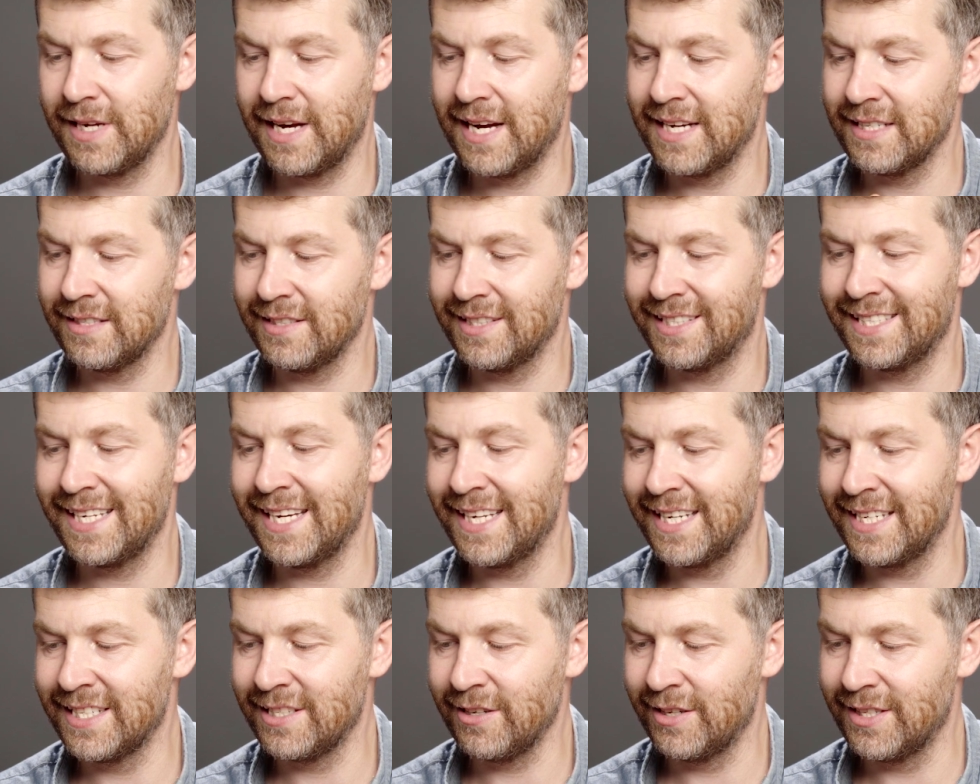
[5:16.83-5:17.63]
As I
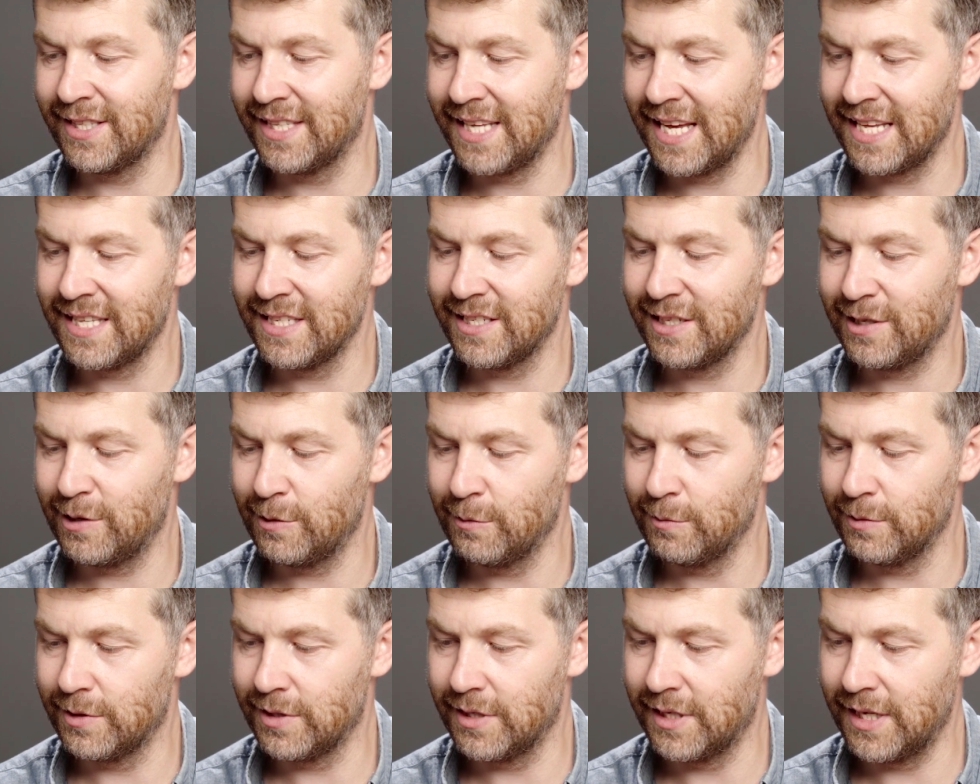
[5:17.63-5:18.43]
said, it's
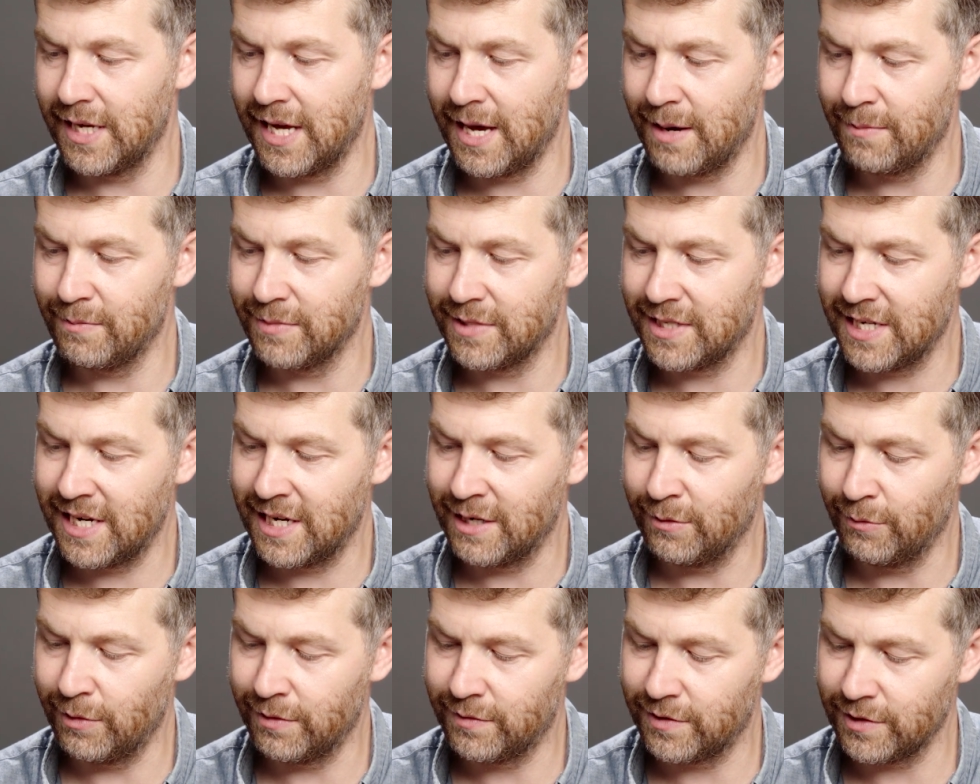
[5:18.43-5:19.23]
identical to the
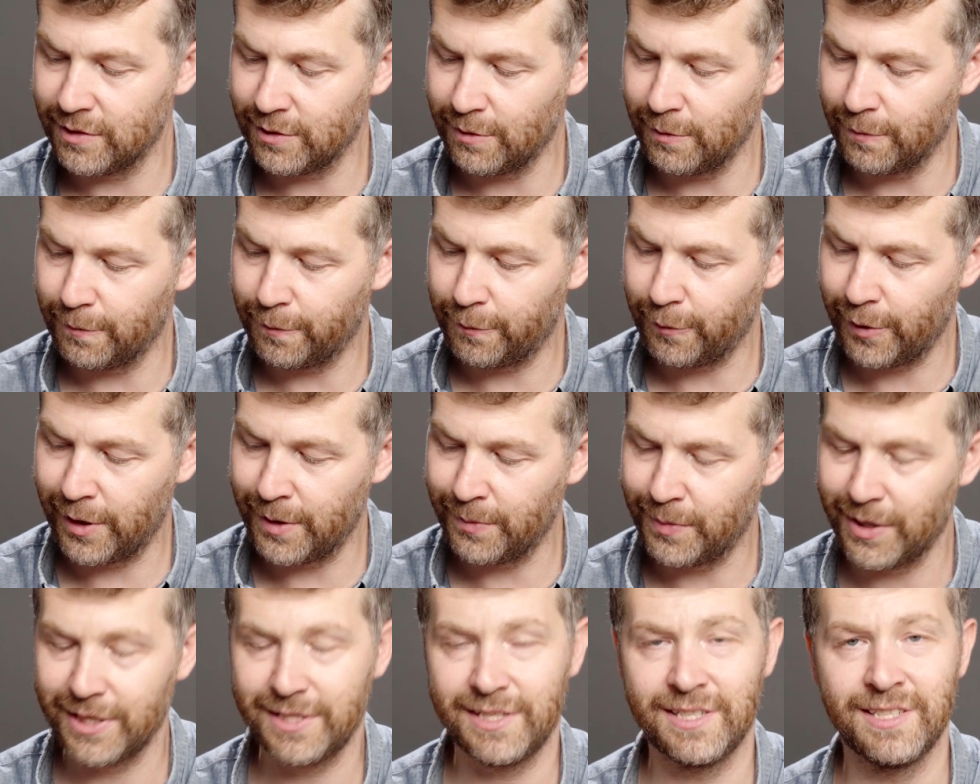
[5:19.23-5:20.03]
M10. We've just got
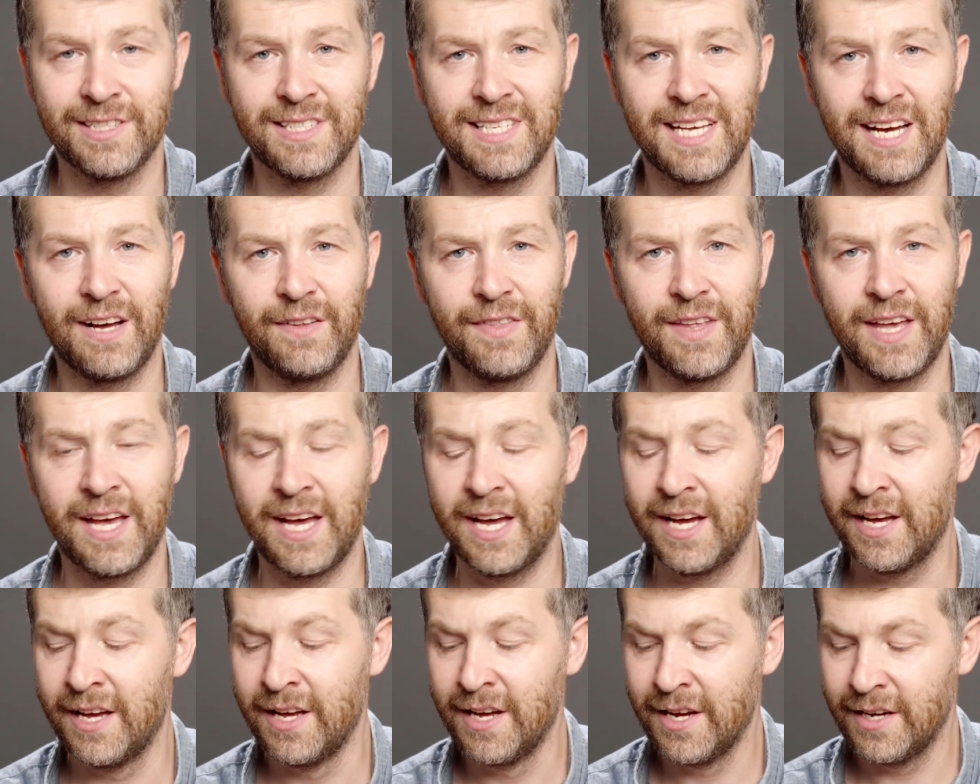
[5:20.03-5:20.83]
3 buttons down
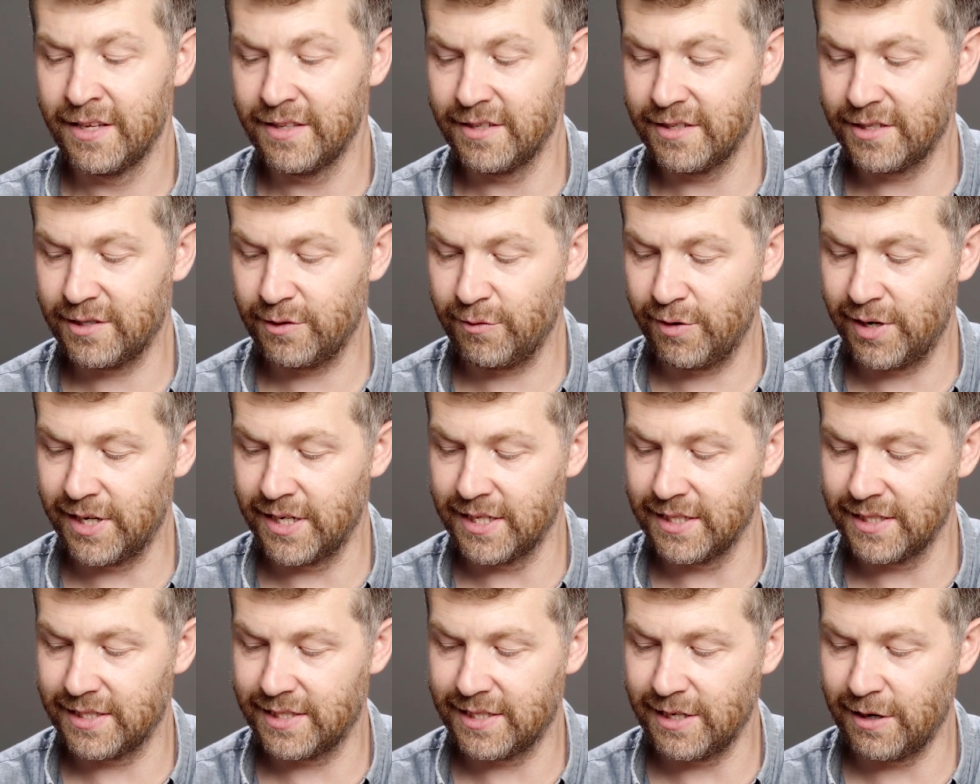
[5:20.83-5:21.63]
there, the
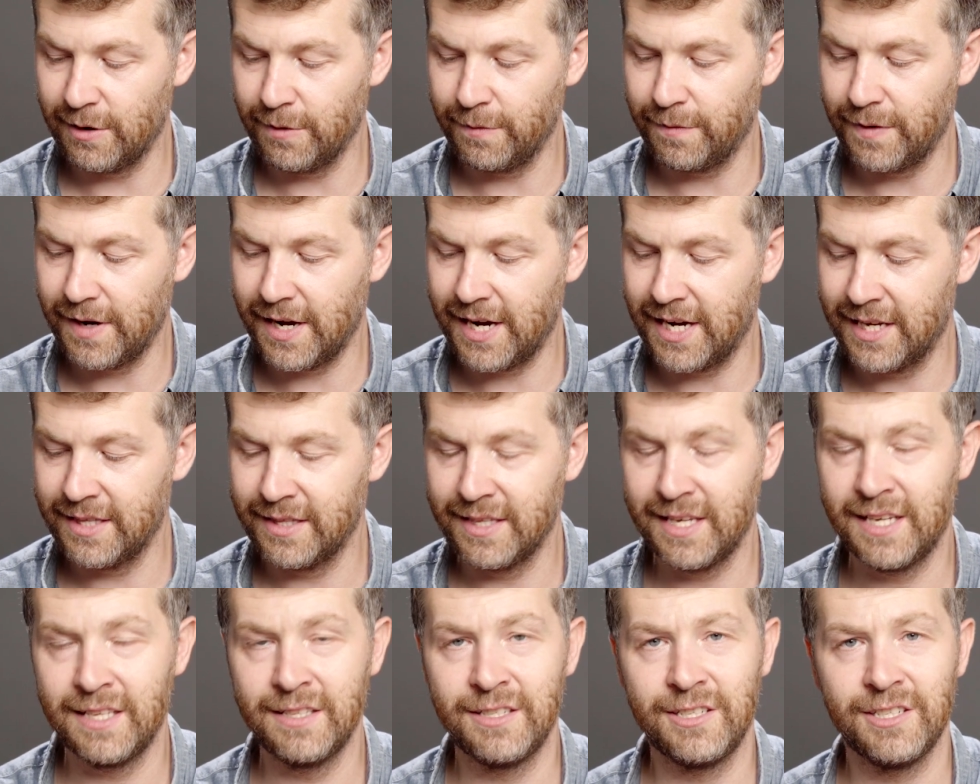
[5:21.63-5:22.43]
screen itself,
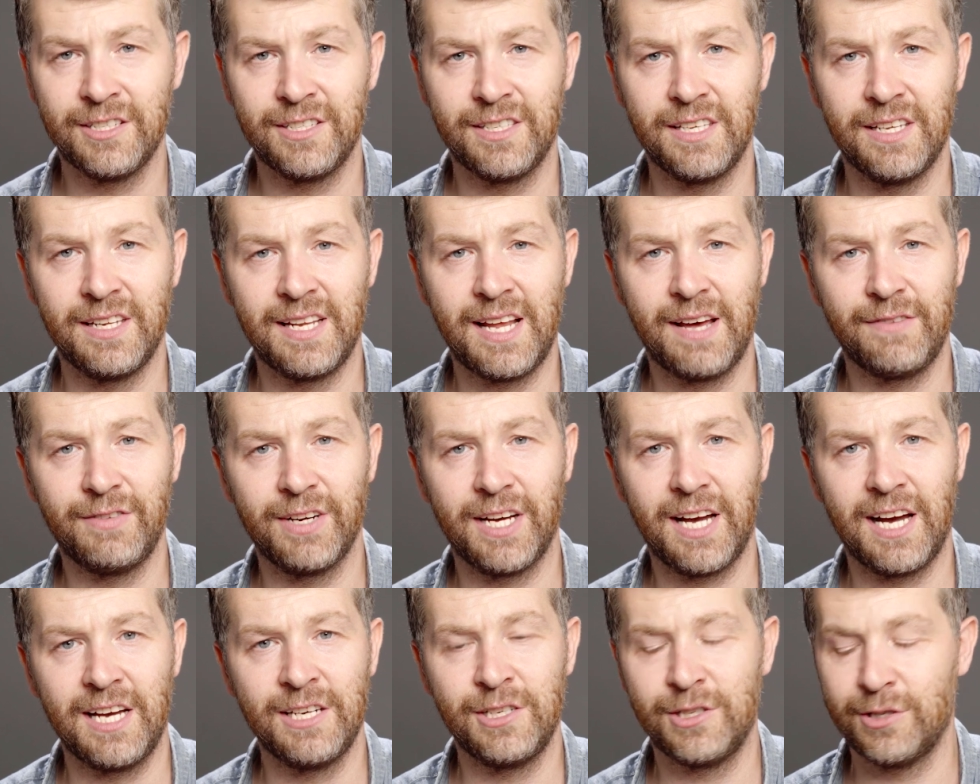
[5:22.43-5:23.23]
and then just the
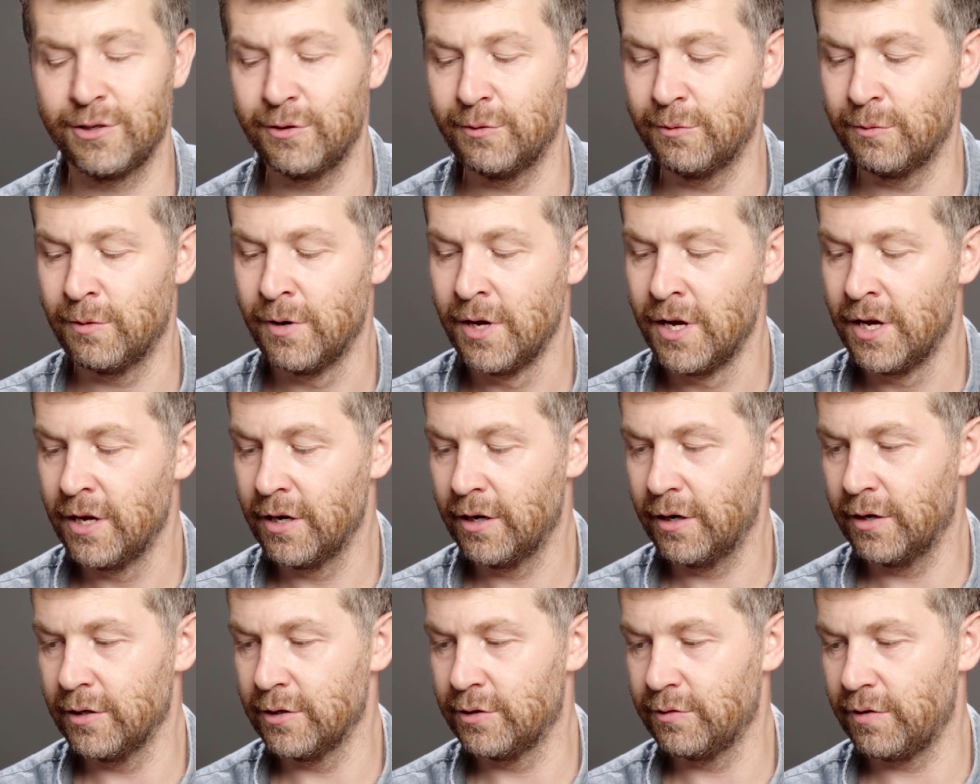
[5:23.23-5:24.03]
navigational
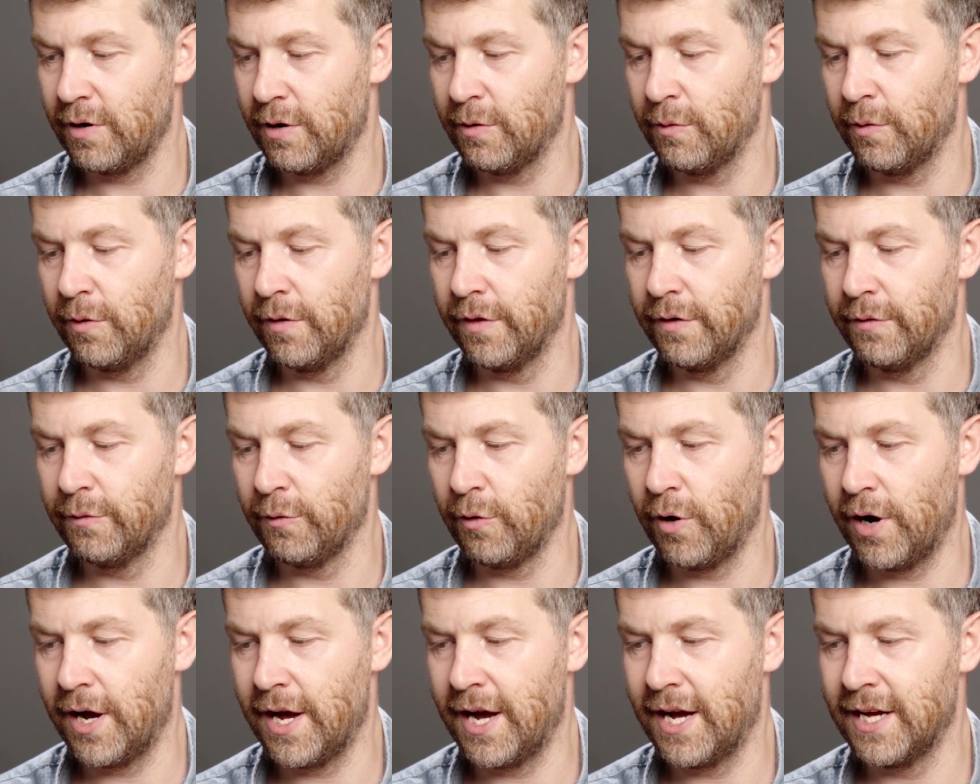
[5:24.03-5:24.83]
control on the
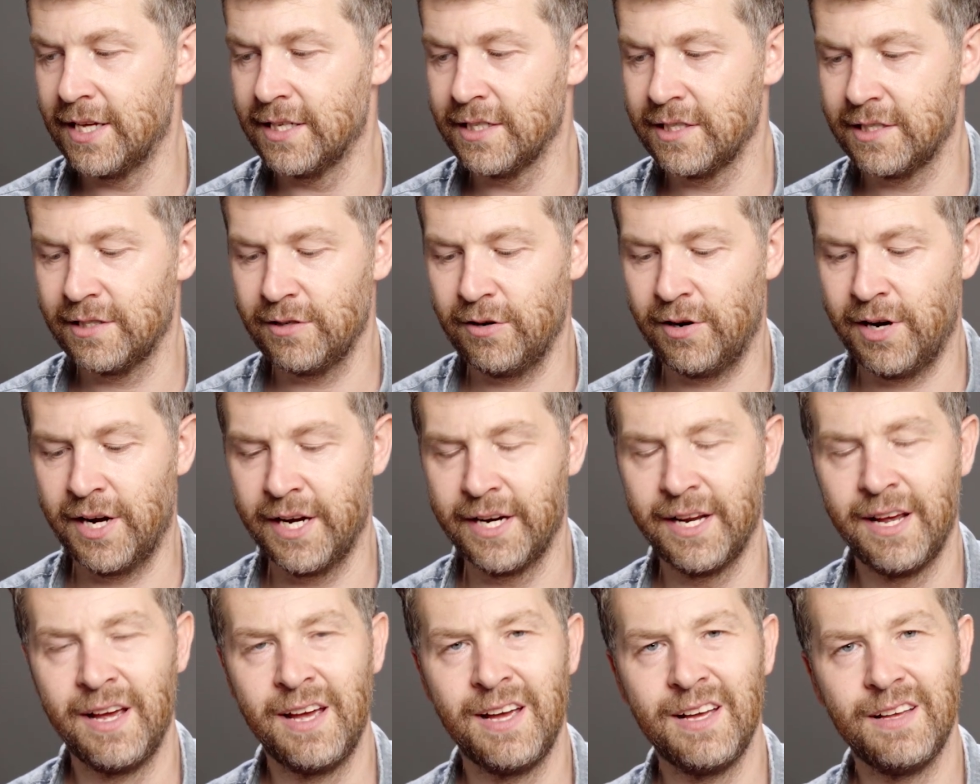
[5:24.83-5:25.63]
right hand
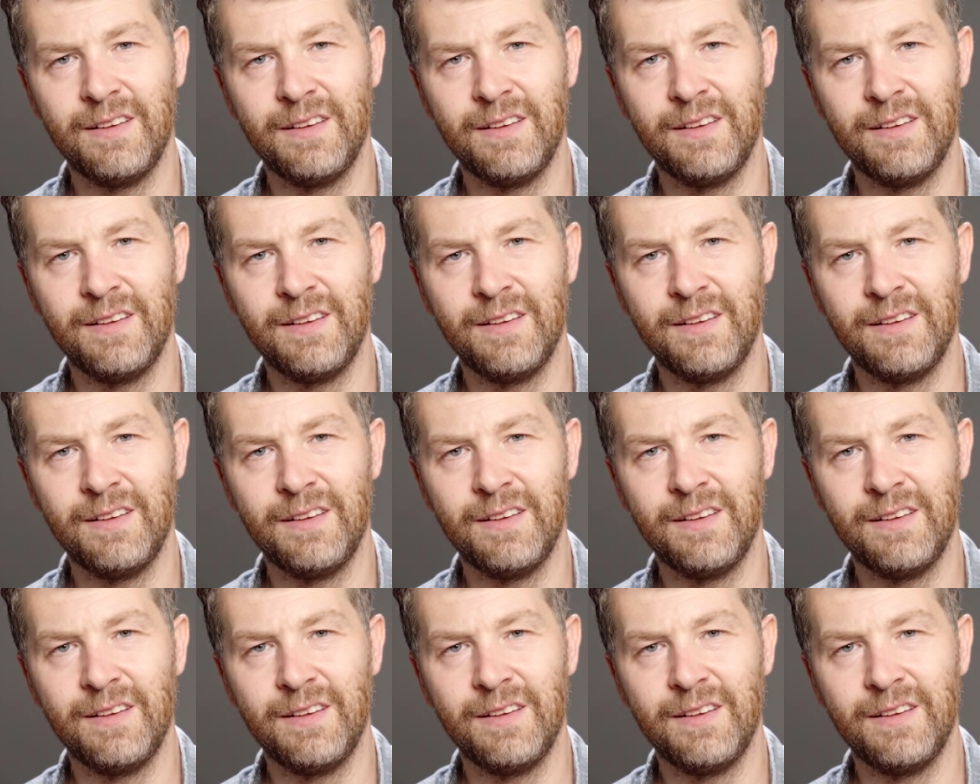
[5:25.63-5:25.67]
side.